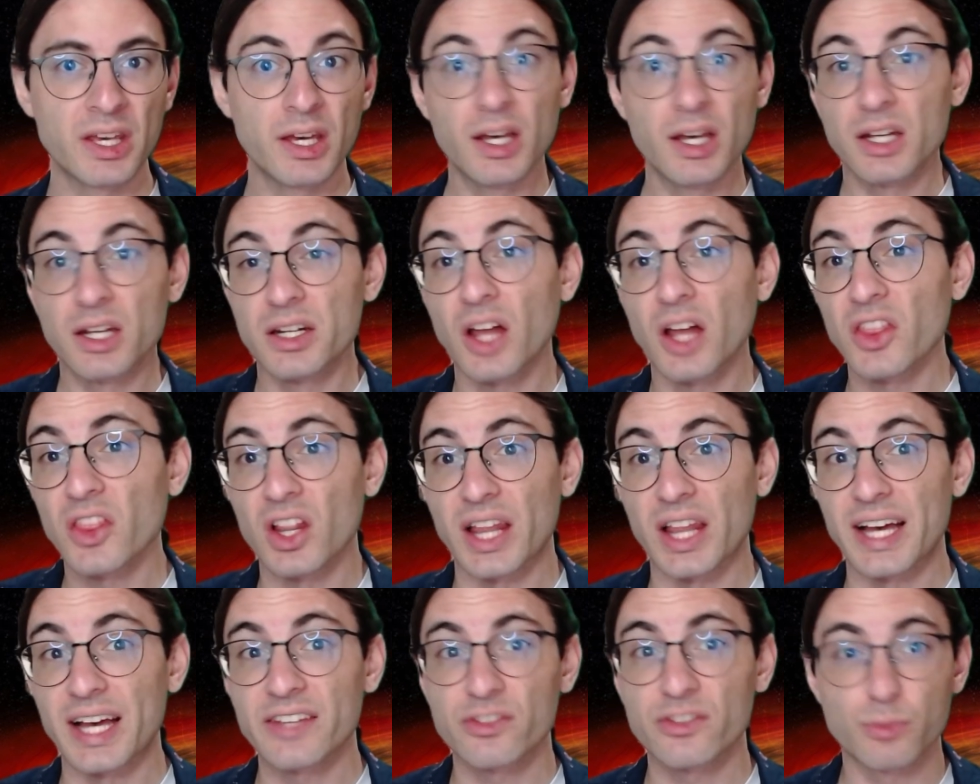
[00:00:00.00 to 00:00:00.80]

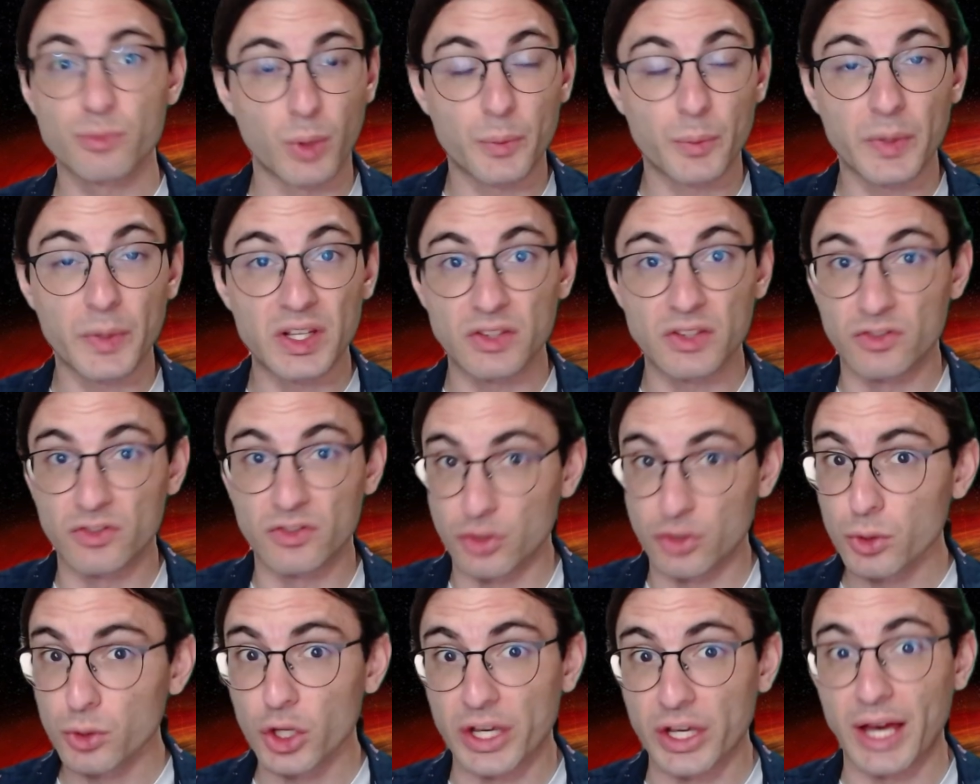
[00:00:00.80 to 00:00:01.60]
Nonetheless, when we do
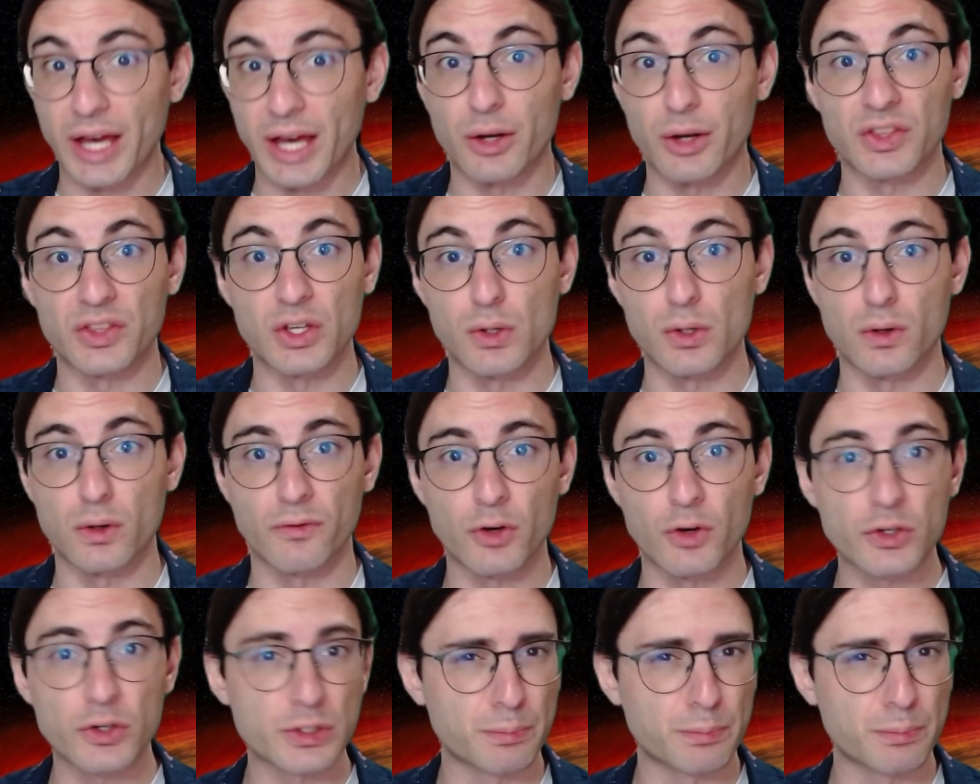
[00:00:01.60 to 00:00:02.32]
look out at the universe,